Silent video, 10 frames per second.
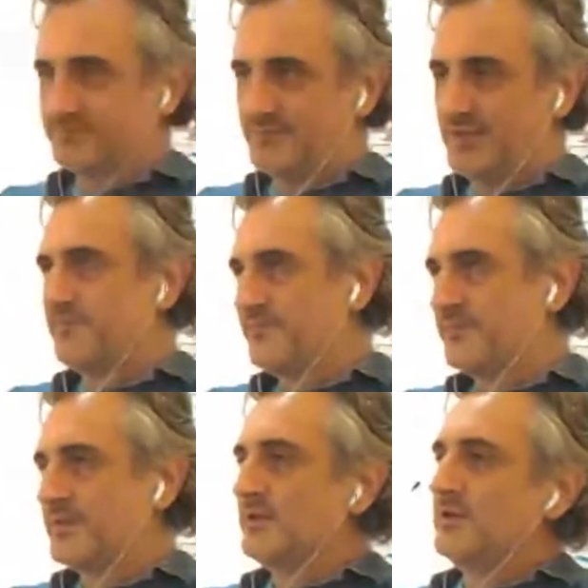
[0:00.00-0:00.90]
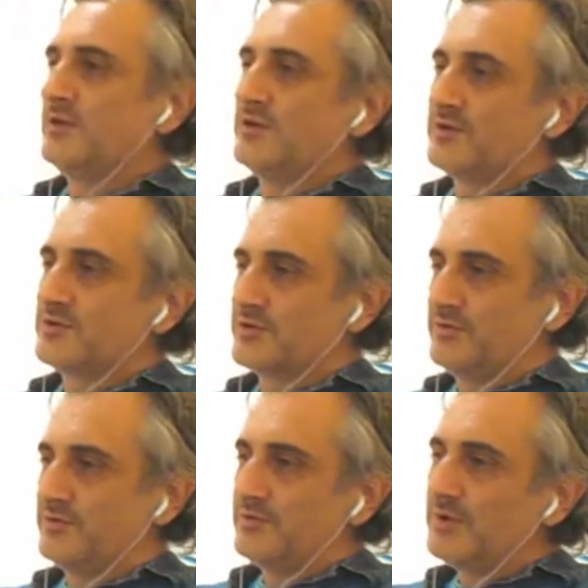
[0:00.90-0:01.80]
Yeah.
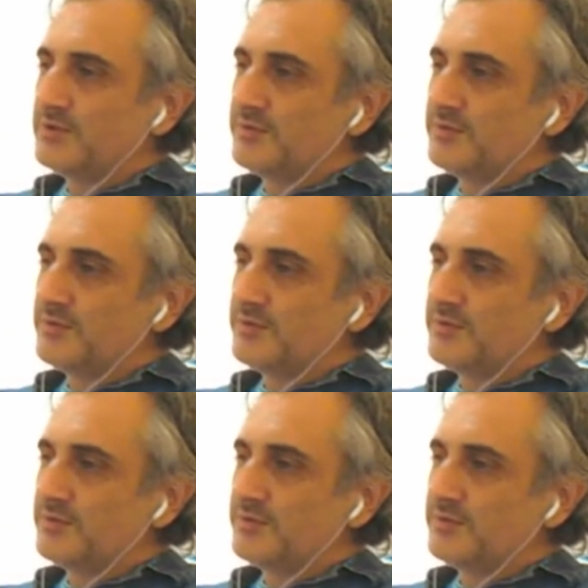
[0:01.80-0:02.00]
So